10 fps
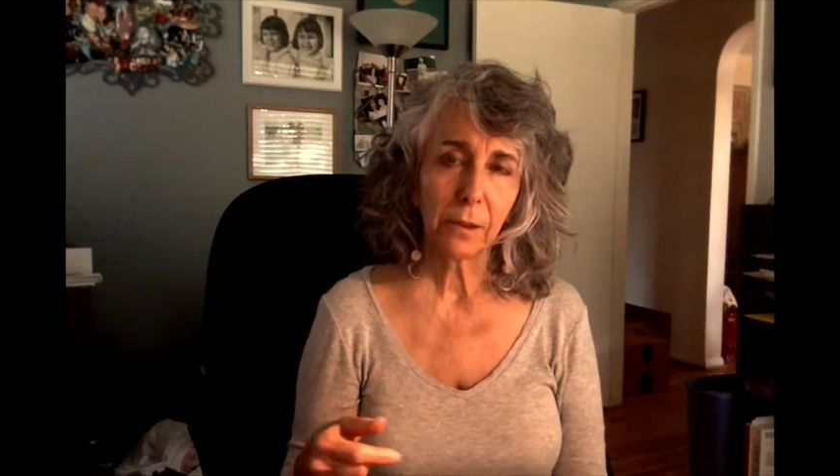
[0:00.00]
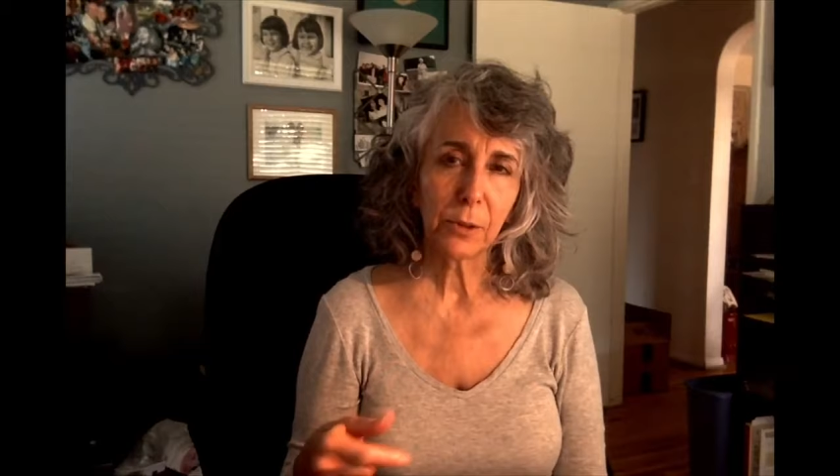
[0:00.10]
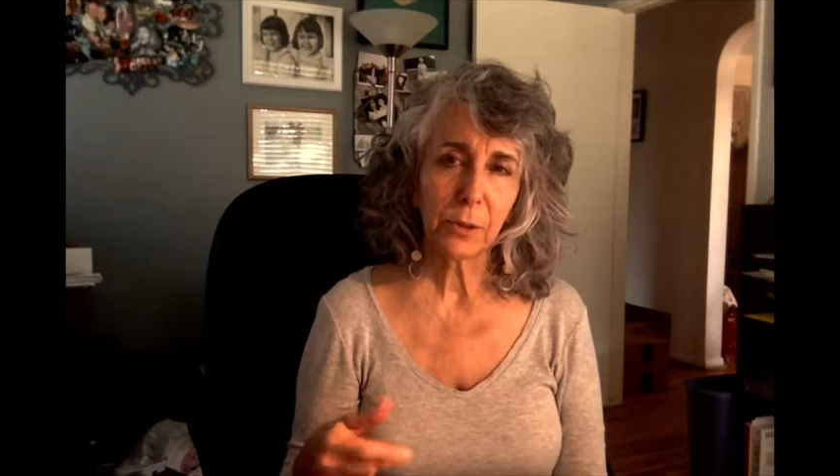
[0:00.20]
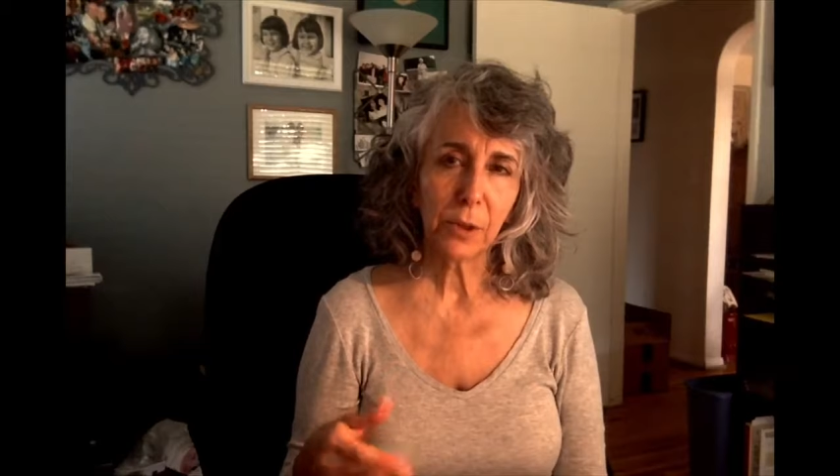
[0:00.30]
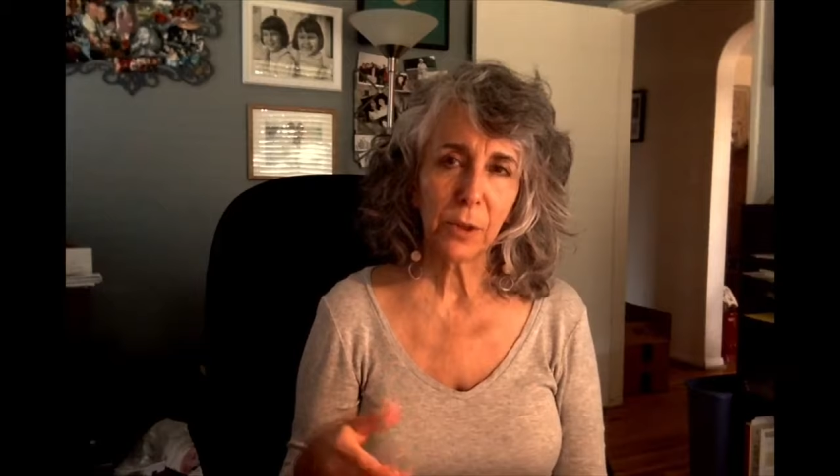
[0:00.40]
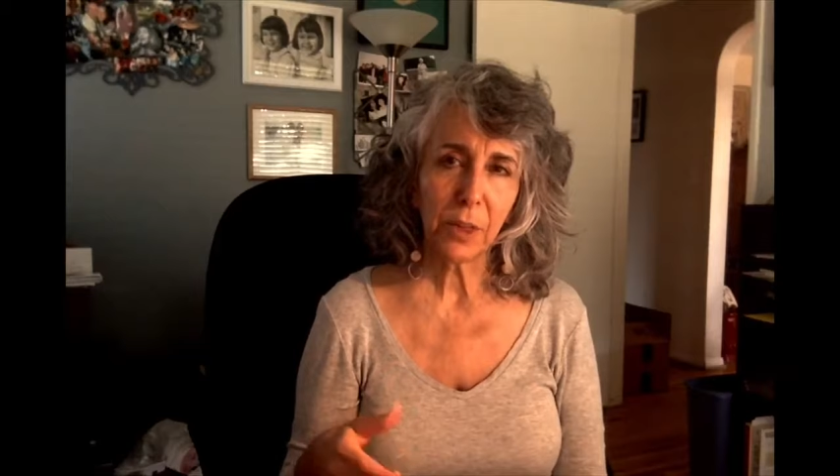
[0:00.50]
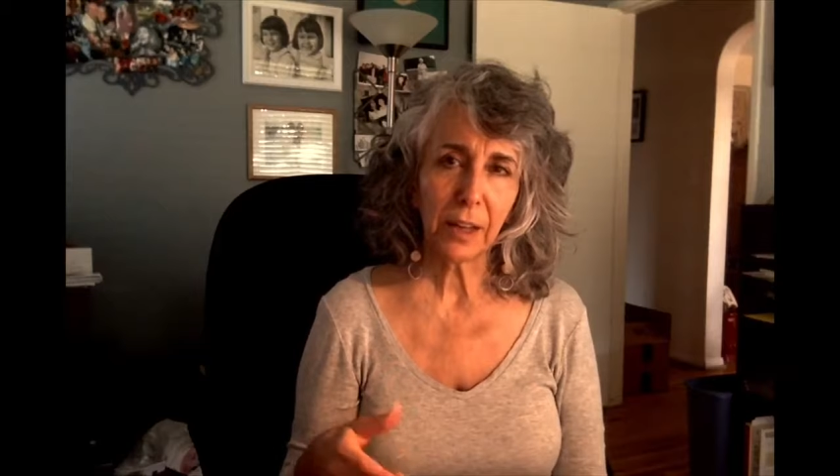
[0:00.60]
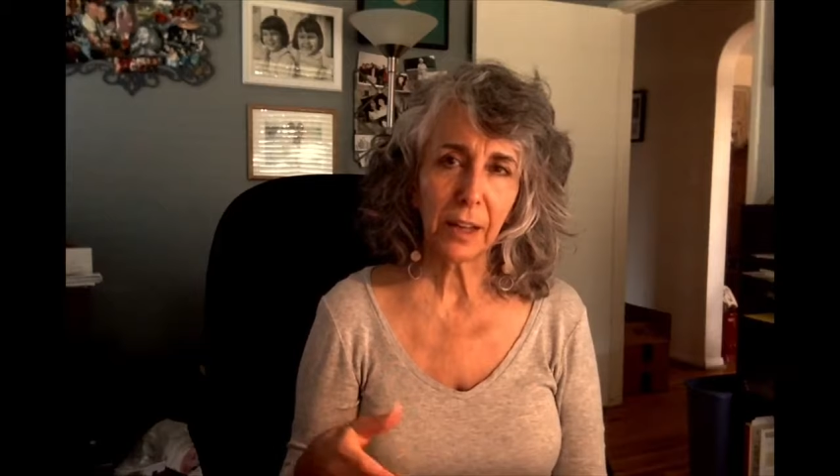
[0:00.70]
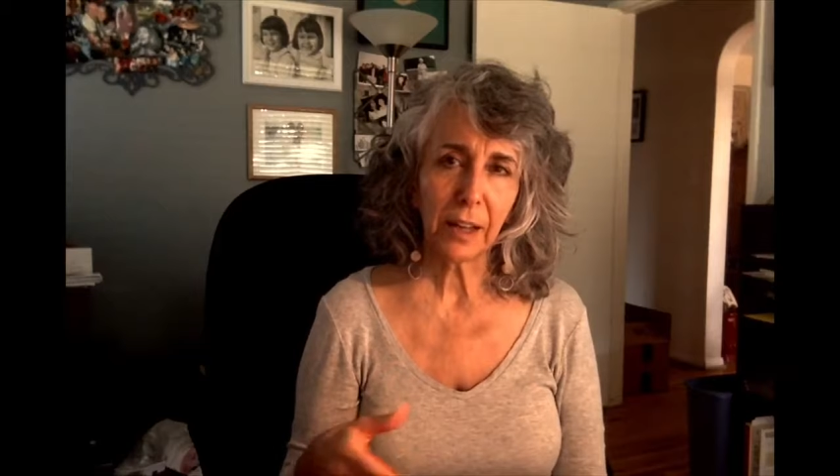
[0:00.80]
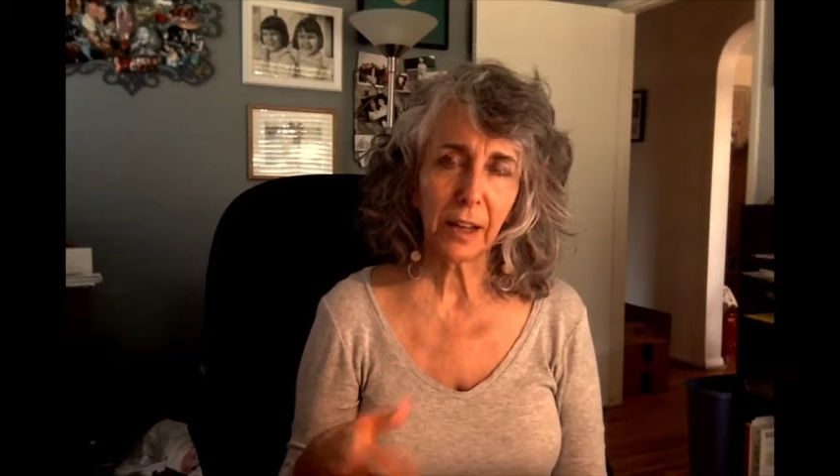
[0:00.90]
so
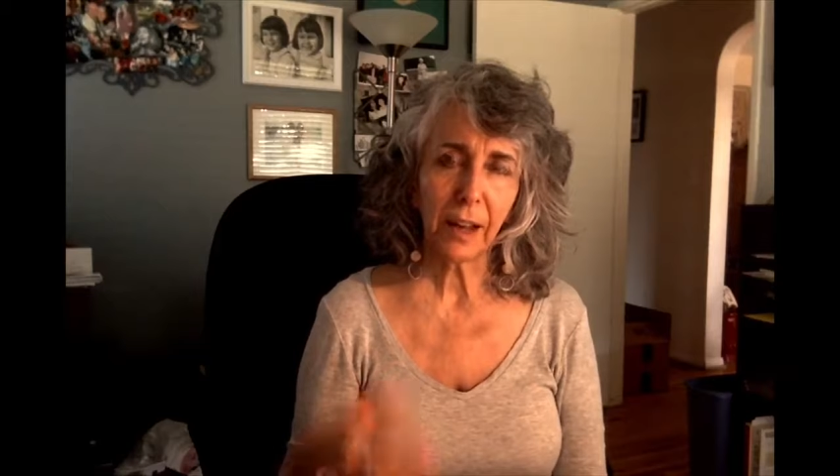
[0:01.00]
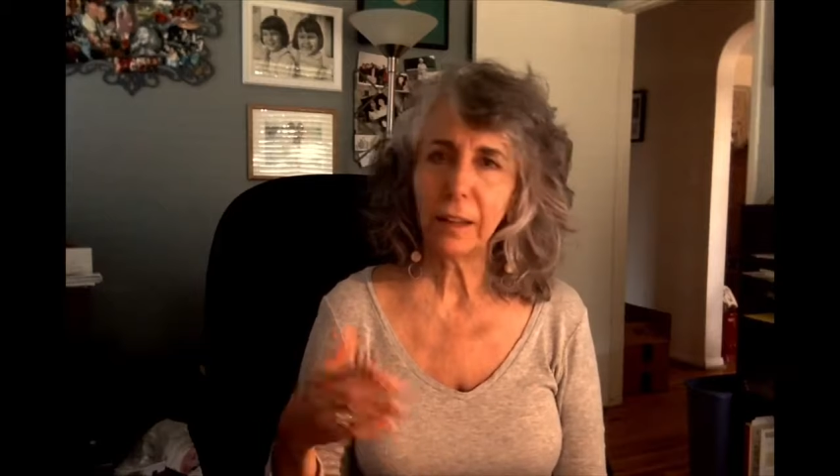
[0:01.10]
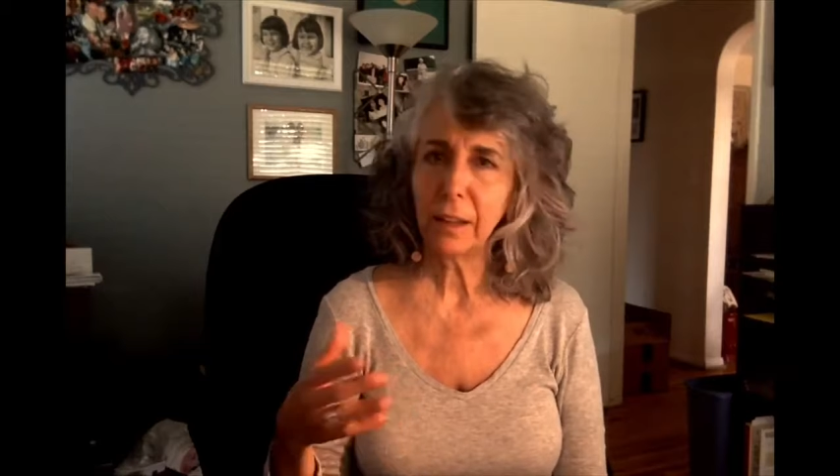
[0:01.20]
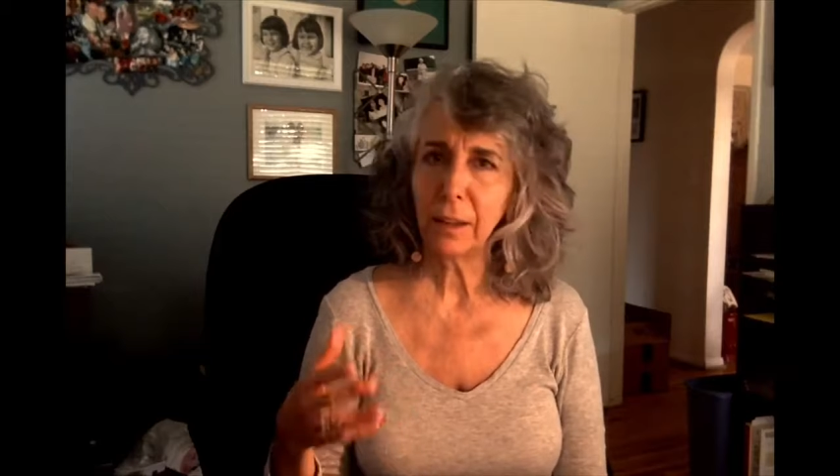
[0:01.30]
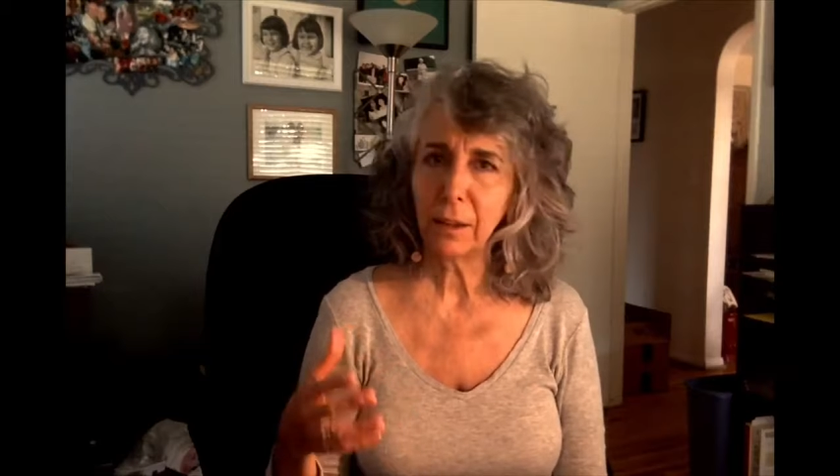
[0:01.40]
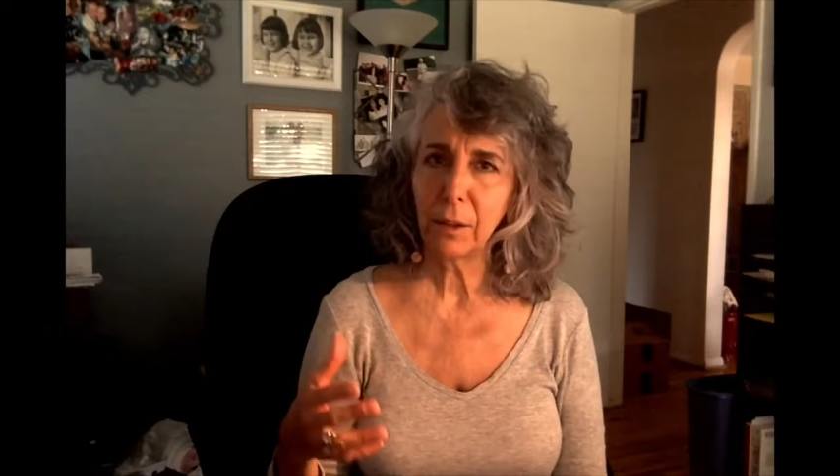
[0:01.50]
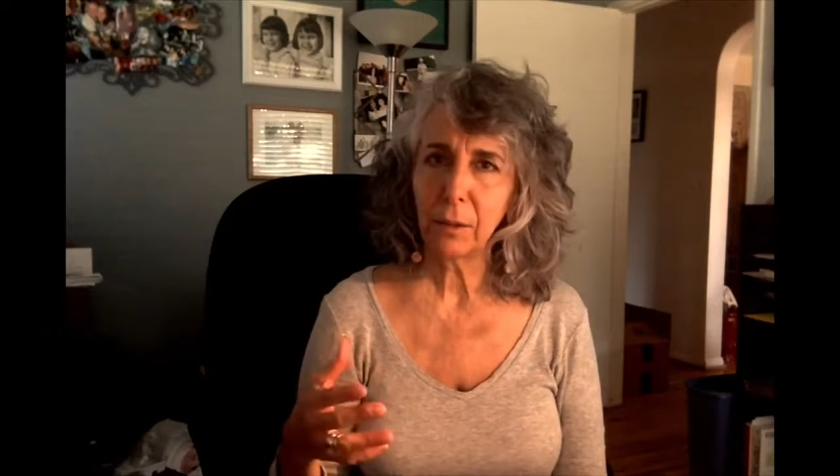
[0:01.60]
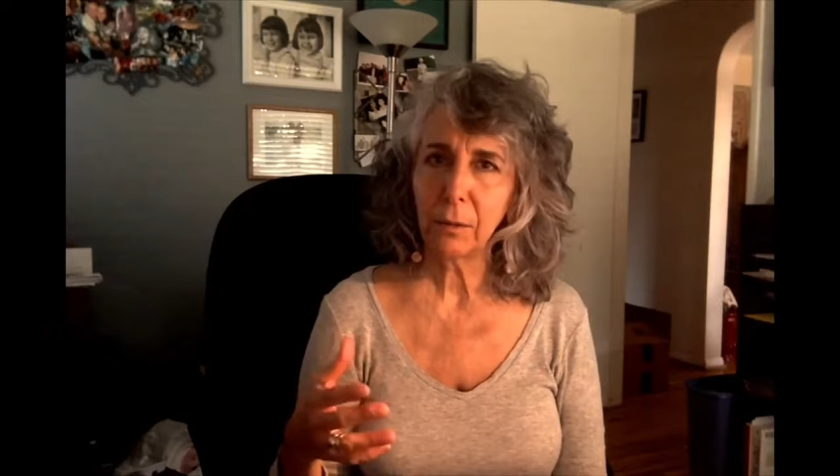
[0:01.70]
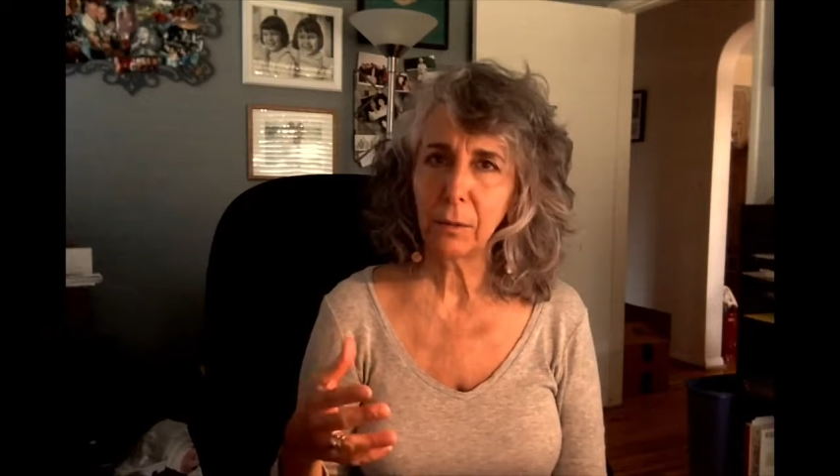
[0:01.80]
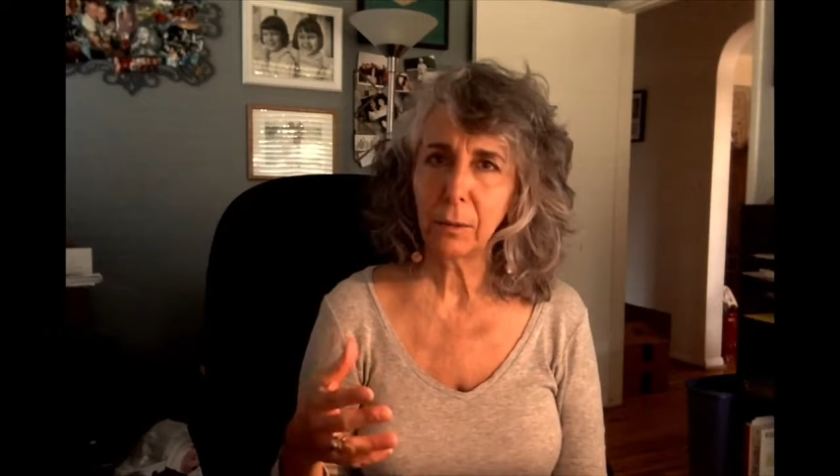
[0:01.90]
that I
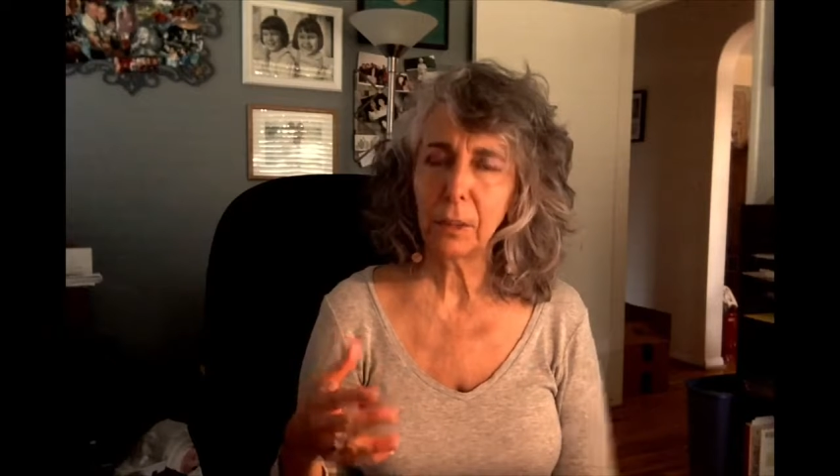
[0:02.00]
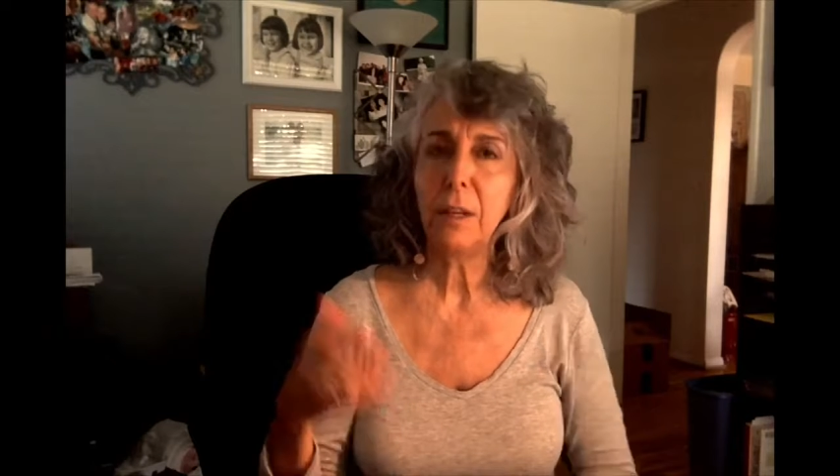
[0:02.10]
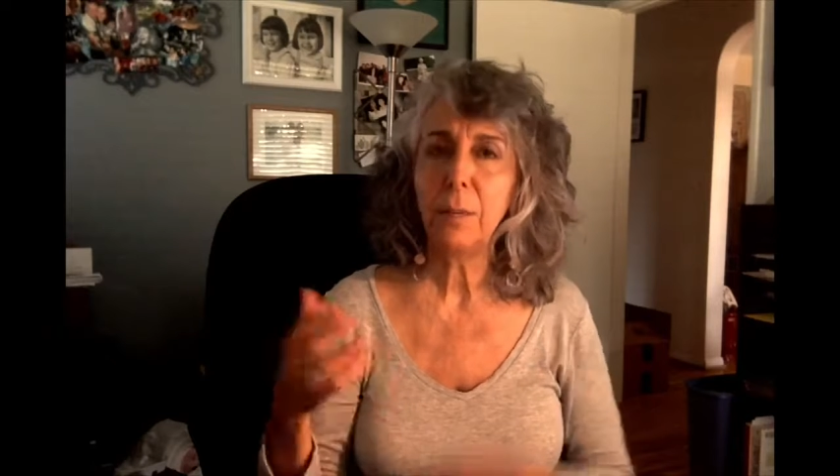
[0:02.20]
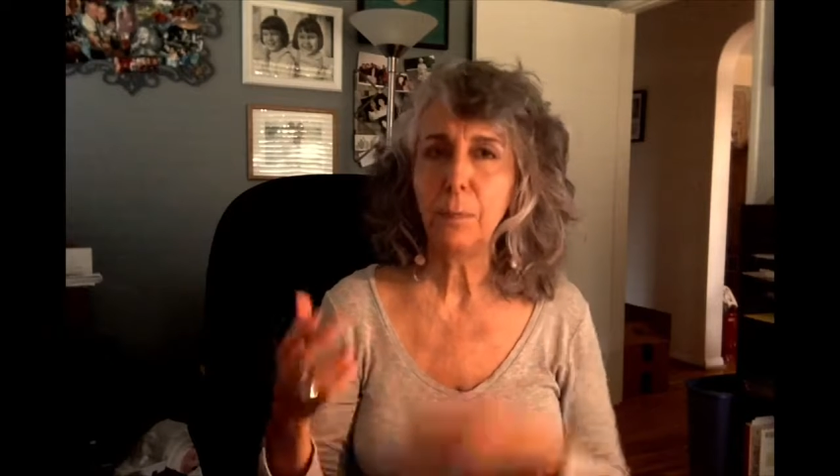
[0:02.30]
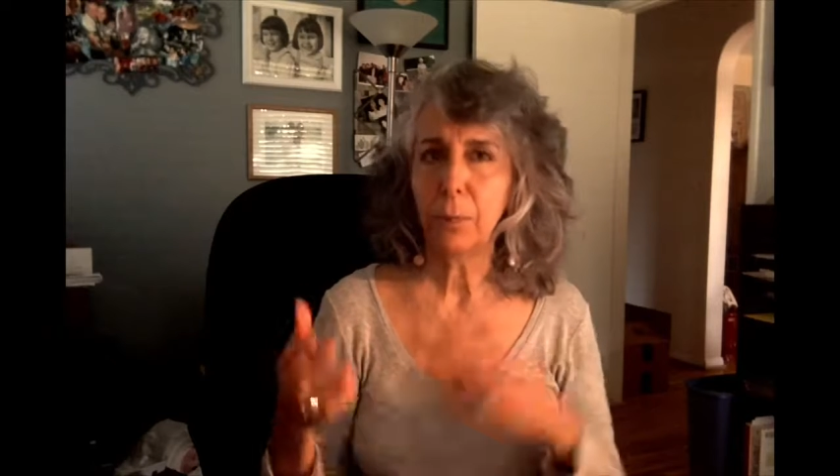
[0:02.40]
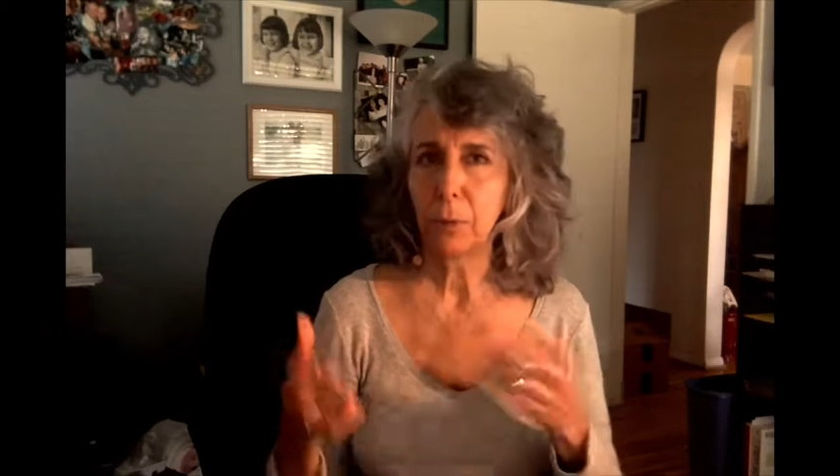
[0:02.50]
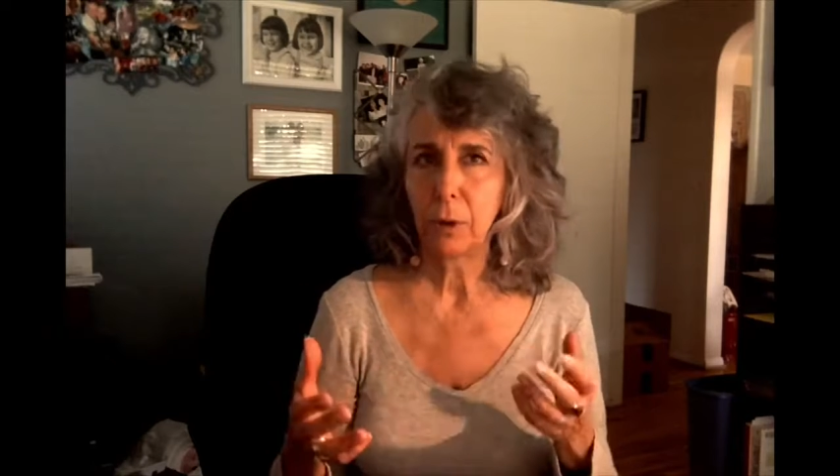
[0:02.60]
can keep